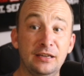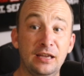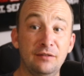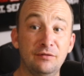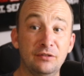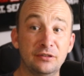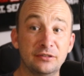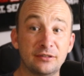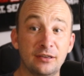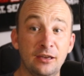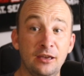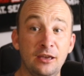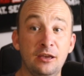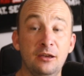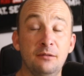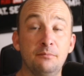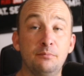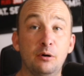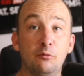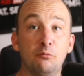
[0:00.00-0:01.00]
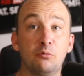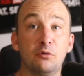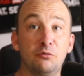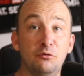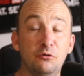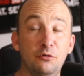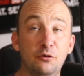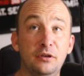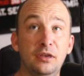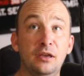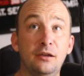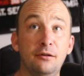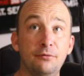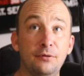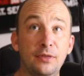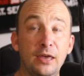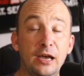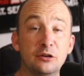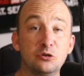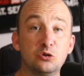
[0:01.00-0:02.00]
Davis, but we're looking
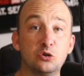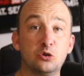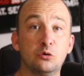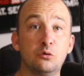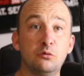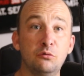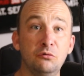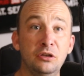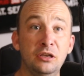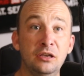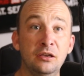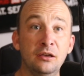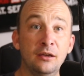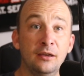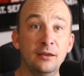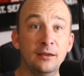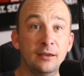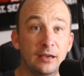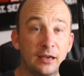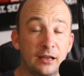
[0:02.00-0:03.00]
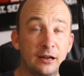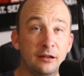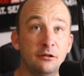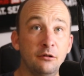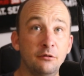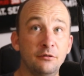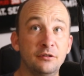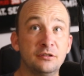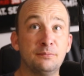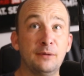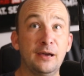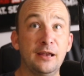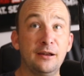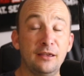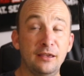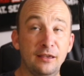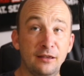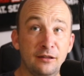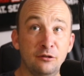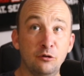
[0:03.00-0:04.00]
for that truly, and I know this
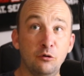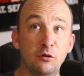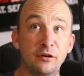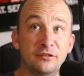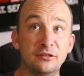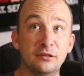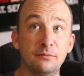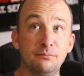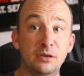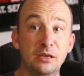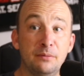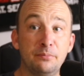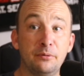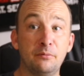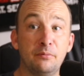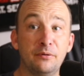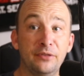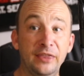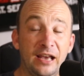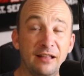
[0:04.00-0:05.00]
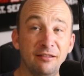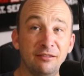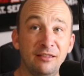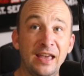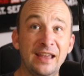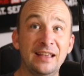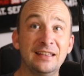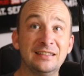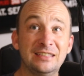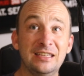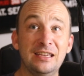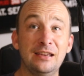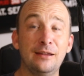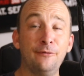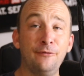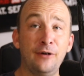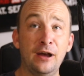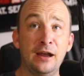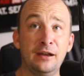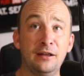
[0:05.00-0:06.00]
might annoy some people, but that
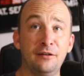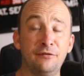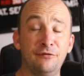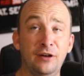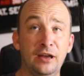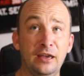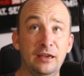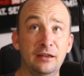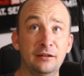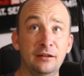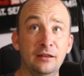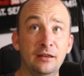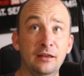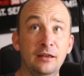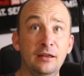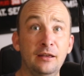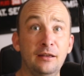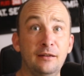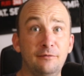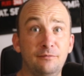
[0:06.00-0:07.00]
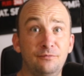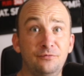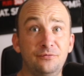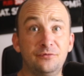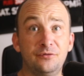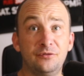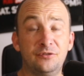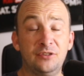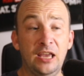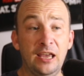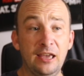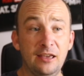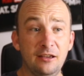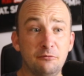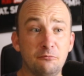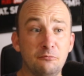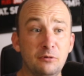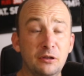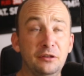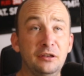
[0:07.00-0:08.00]
legacy-defining fight.
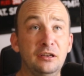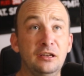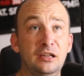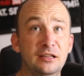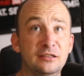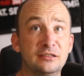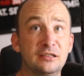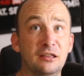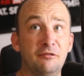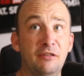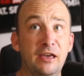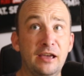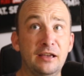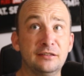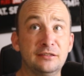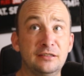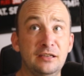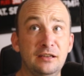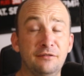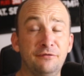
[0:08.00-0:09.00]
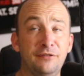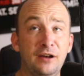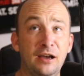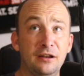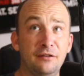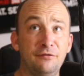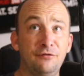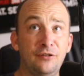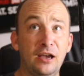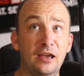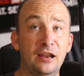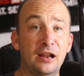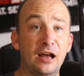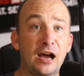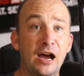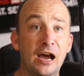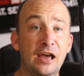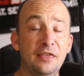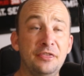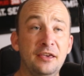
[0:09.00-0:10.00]
Tank really needs the legacy-defining fight.
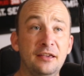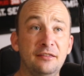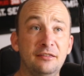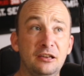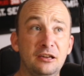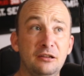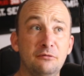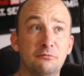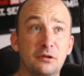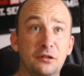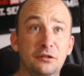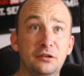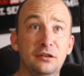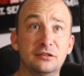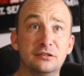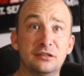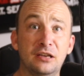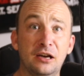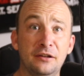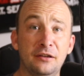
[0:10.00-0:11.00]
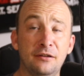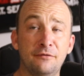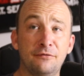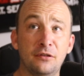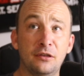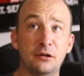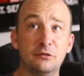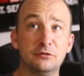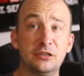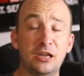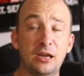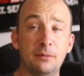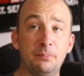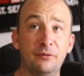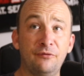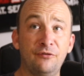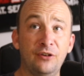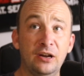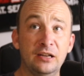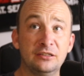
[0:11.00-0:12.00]
I think that he really is gunning for those type
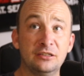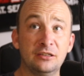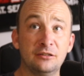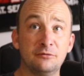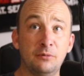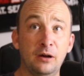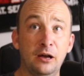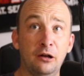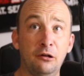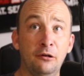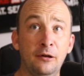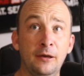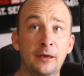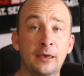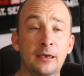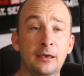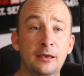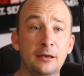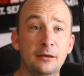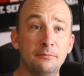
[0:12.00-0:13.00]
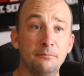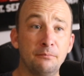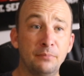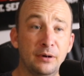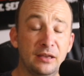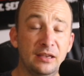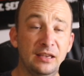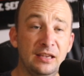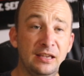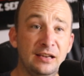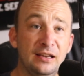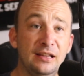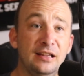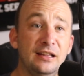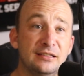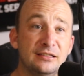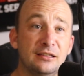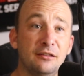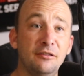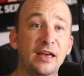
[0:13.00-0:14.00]
of fights as well, but he
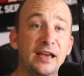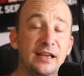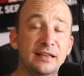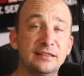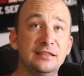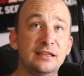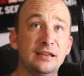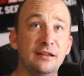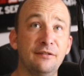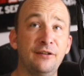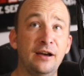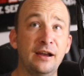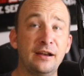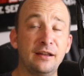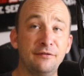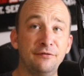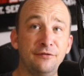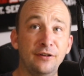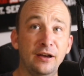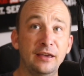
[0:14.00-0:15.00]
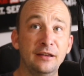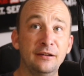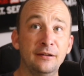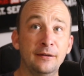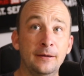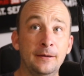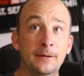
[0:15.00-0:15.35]
needs the legacy-defining fight.